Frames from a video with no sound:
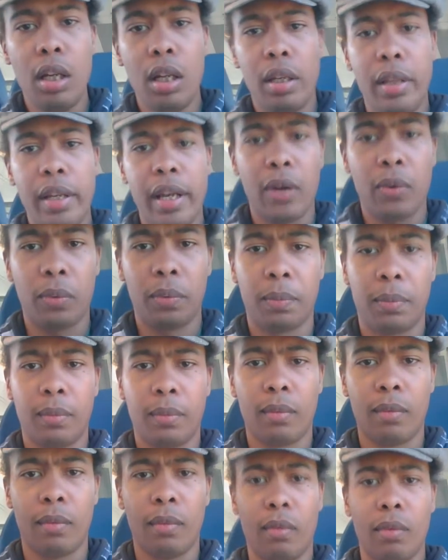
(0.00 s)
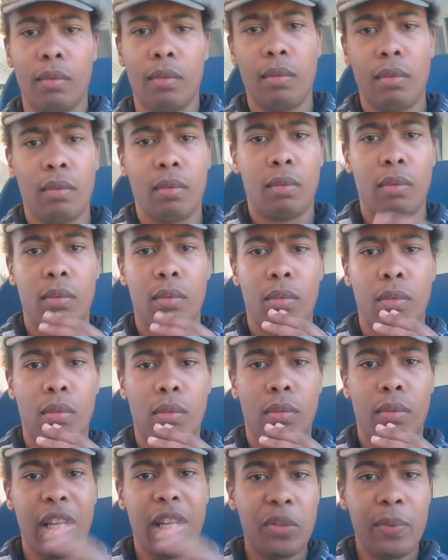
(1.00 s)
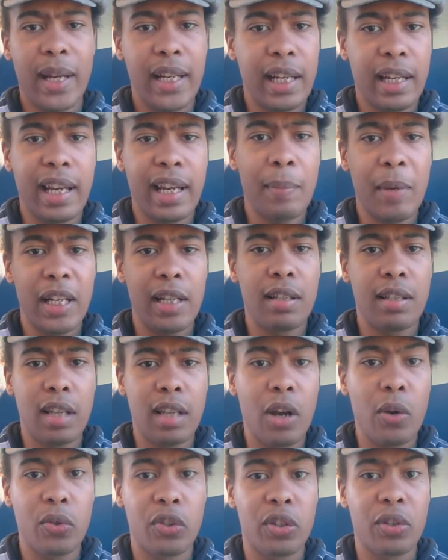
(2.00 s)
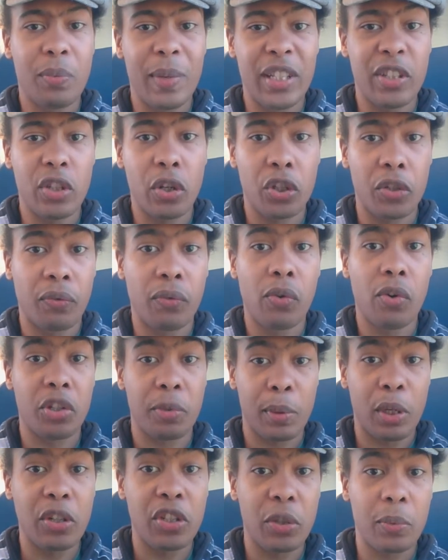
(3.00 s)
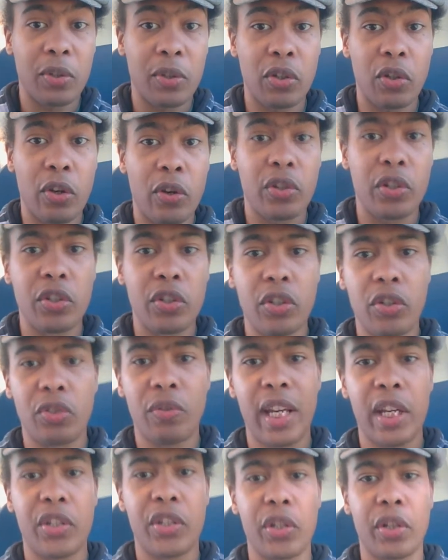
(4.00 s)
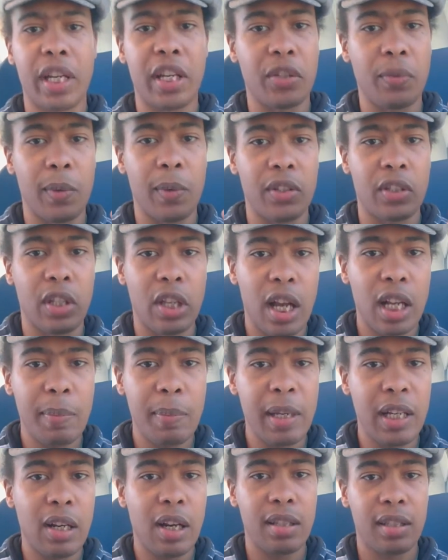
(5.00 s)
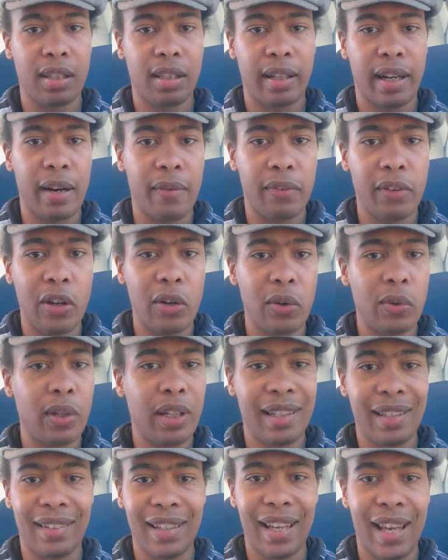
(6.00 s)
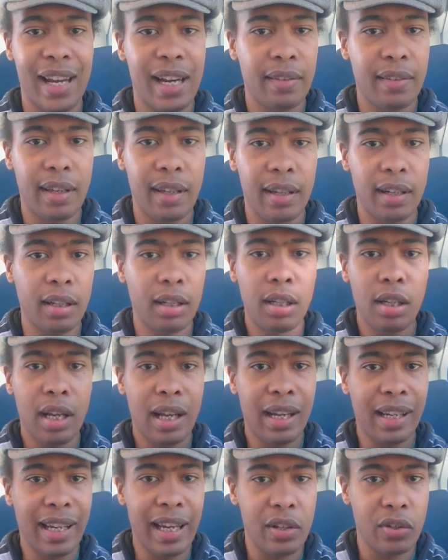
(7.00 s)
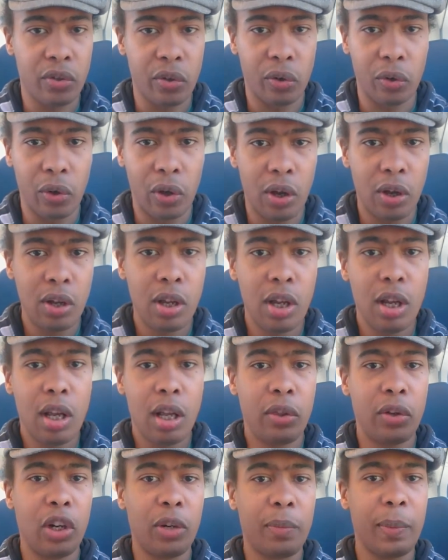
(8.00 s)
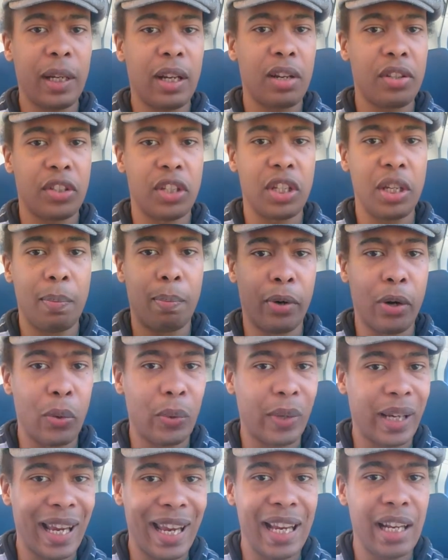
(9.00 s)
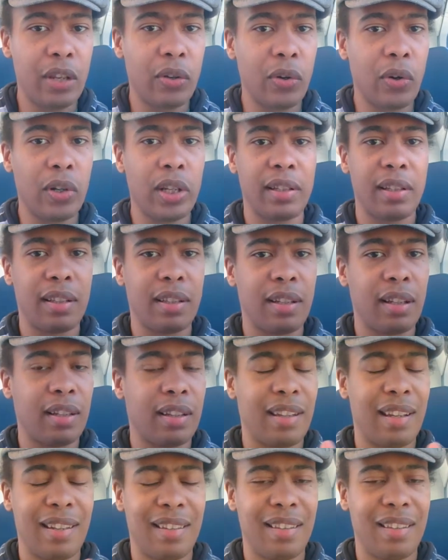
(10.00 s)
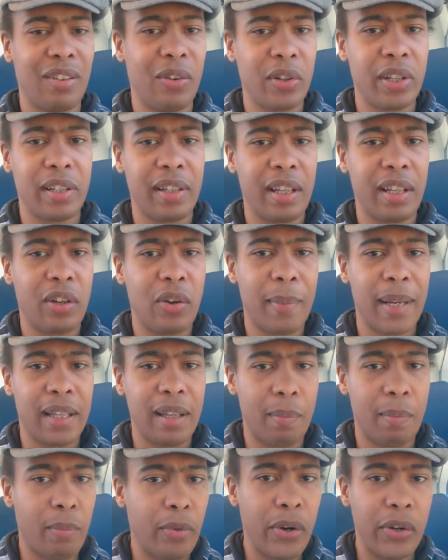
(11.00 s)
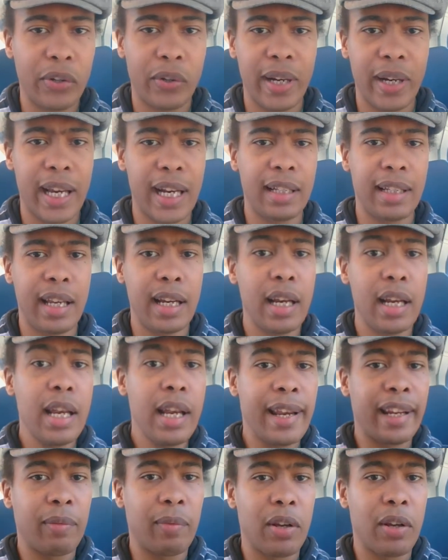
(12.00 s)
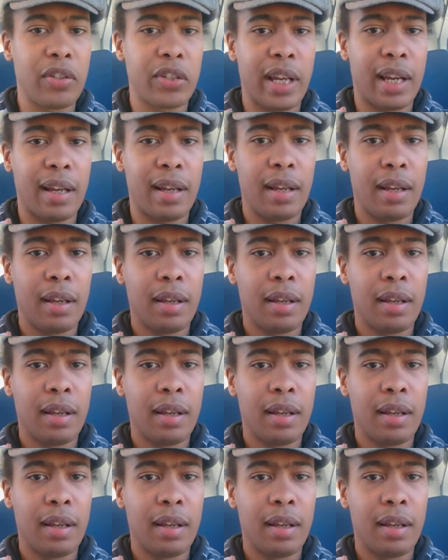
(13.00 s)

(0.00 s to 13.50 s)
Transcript: Now, that's why they came at his house with such force because it was an urgent situation. It was not because Creflo did anything against the law, nor because he broke in, nor that, that did, nor did he commit a murder or anything. It was a